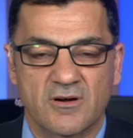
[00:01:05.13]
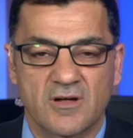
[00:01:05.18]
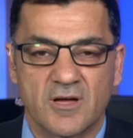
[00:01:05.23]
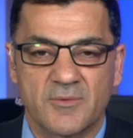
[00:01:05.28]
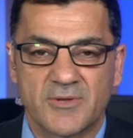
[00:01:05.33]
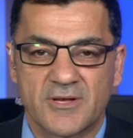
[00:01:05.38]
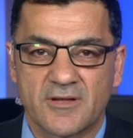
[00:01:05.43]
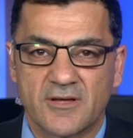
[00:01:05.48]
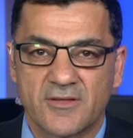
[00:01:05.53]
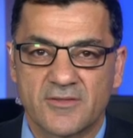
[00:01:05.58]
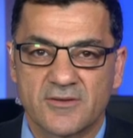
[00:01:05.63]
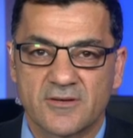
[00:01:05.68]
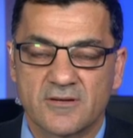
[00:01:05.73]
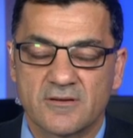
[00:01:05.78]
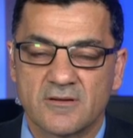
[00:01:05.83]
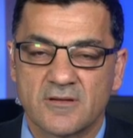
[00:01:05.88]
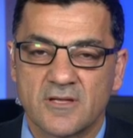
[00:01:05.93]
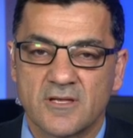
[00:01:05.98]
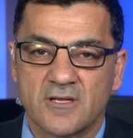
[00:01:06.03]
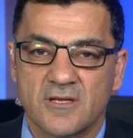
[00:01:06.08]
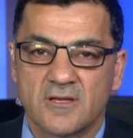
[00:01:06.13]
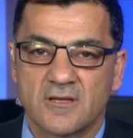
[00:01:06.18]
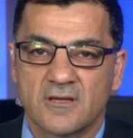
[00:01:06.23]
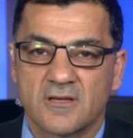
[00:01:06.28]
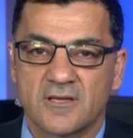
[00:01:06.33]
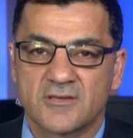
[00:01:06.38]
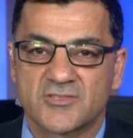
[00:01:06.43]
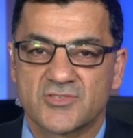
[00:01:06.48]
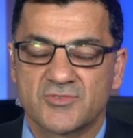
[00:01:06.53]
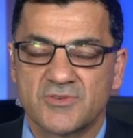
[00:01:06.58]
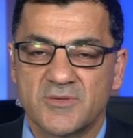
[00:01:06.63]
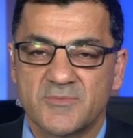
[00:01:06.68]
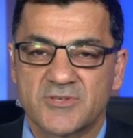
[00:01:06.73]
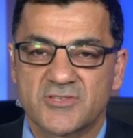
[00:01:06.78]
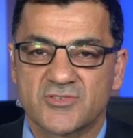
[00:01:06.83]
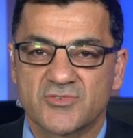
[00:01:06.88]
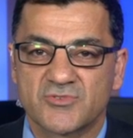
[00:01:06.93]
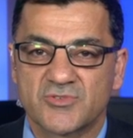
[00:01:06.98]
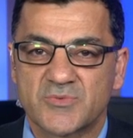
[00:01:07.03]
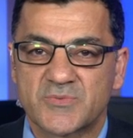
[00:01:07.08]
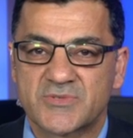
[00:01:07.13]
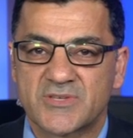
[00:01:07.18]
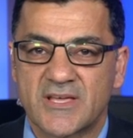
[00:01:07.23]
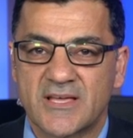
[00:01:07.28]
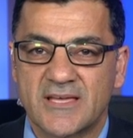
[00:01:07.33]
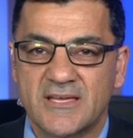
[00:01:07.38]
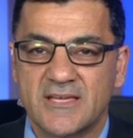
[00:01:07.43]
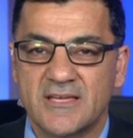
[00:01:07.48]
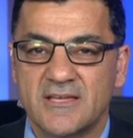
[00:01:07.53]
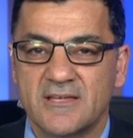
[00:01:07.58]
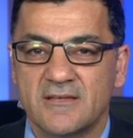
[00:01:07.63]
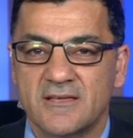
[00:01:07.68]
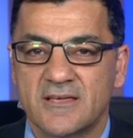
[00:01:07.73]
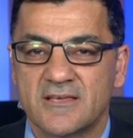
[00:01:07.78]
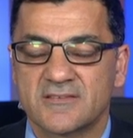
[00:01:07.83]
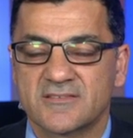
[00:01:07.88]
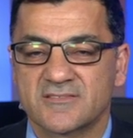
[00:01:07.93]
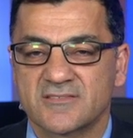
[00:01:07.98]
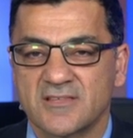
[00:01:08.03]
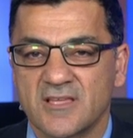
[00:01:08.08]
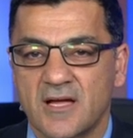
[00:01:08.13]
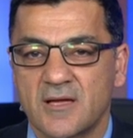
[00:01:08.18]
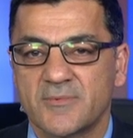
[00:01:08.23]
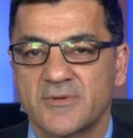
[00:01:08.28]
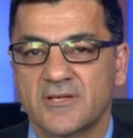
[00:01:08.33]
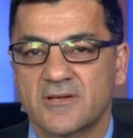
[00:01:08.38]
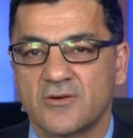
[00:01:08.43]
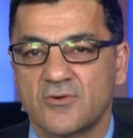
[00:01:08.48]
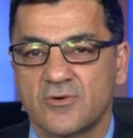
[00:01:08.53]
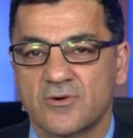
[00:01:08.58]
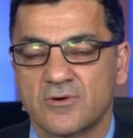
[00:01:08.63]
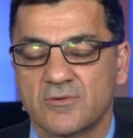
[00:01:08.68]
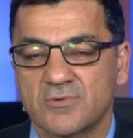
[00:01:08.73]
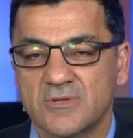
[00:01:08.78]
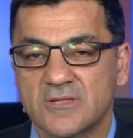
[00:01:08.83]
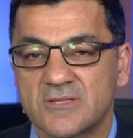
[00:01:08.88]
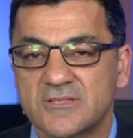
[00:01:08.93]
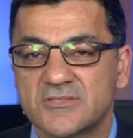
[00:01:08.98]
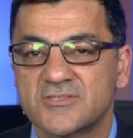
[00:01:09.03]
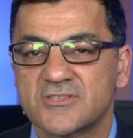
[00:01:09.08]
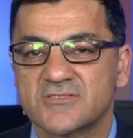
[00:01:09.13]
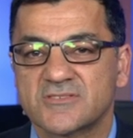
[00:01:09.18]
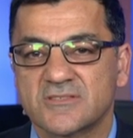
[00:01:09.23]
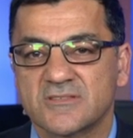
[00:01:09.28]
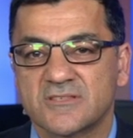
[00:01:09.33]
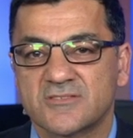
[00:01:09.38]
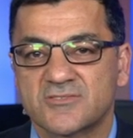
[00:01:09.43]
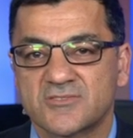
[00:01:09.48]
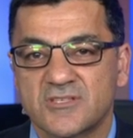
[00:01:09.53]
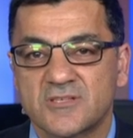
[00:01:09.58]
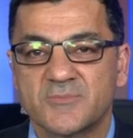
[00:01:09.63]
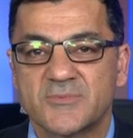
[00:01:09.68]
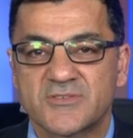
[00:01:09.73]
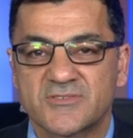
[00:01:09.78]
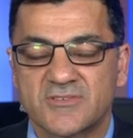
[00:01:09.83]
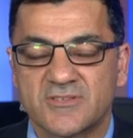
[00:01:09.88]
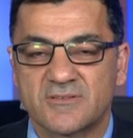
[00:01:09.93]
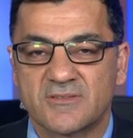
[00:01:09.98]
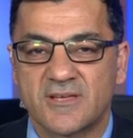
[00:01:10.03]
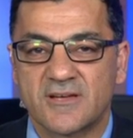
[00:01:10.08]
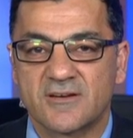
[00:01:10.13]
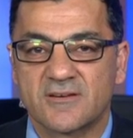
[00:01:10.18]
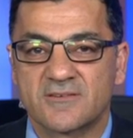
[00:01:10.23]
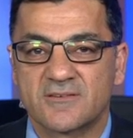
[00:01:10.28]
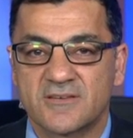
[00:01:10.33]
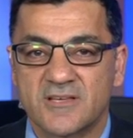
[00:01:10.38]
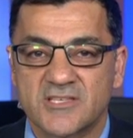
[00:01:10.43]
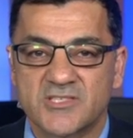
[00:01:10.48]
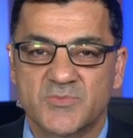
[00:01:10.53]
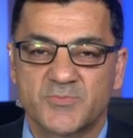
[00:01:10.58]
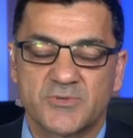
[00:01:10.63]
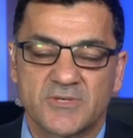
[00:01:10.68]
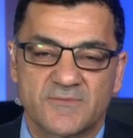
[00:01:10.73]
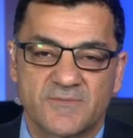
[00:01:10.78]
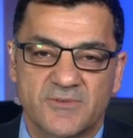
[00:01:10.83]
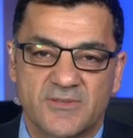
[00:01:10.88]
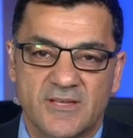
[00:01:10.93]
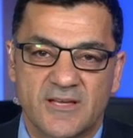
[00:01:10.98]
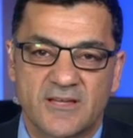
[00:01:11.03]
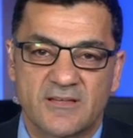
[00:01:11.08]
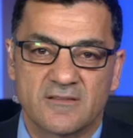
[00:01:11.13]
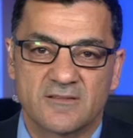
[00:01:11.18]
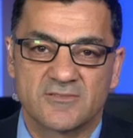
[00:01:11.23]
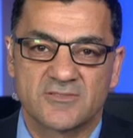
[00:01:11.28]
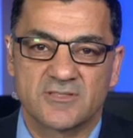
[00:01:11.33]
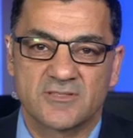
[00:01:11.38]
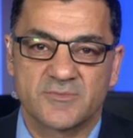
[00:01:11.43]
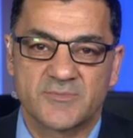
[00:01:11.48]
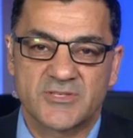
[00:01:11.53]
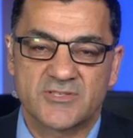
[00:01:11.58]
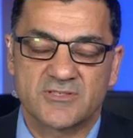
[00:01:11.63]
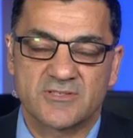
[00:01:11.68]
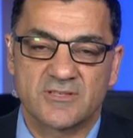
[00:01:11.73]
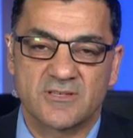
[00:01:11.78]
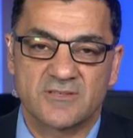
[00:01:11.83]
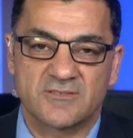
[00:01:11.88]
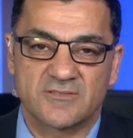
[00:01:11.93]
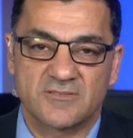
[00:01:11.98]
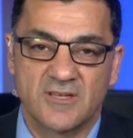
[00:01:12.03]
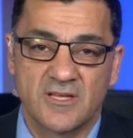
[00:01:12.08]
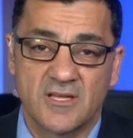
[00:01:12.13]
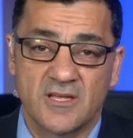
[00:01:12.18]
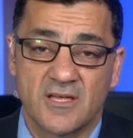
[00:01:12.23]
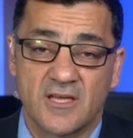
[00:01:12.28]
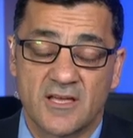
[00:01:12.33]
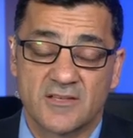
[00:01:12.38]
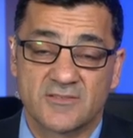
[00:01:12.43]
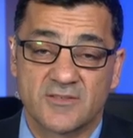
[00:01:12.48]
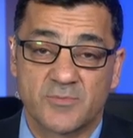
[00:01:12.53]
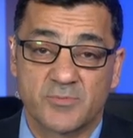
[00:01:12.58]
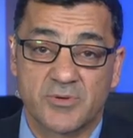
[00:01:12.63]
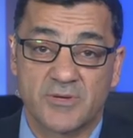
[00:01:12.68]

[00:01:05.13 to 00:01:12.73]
Haram, and other extremist groups any Islamic or religious legitimacy. They are desperate for that legitimacy, as the